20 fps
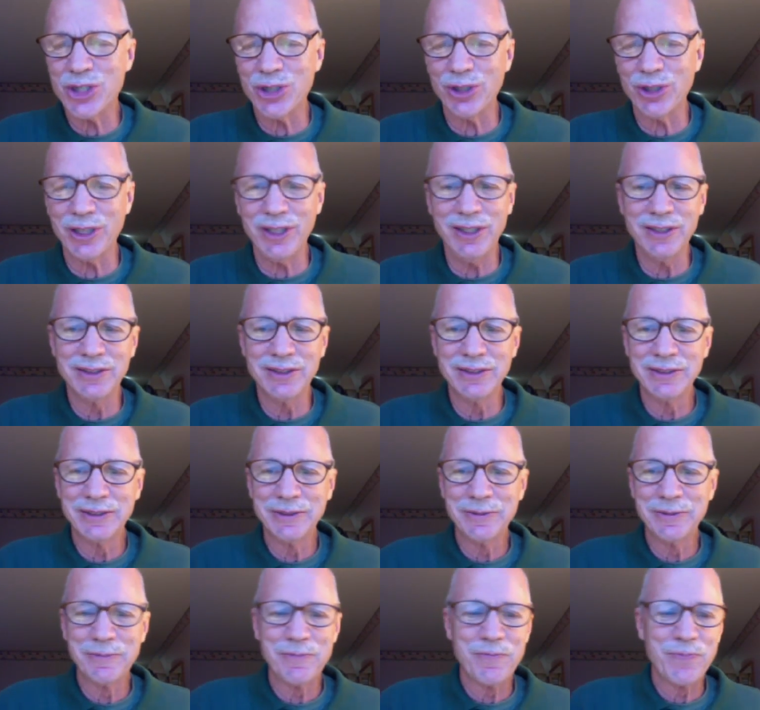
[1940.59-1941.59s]
Julie?
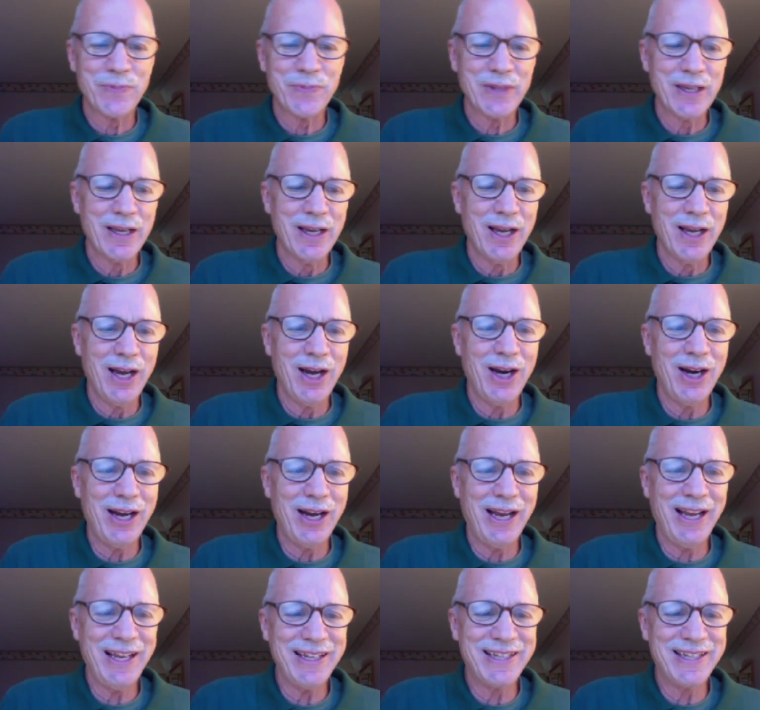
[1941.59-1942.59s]
All
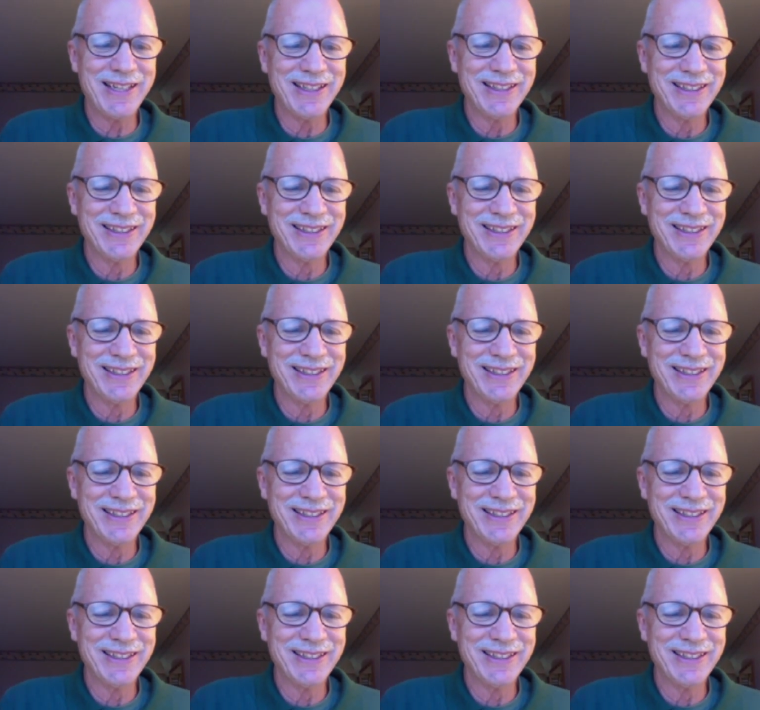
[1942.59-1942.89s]
right.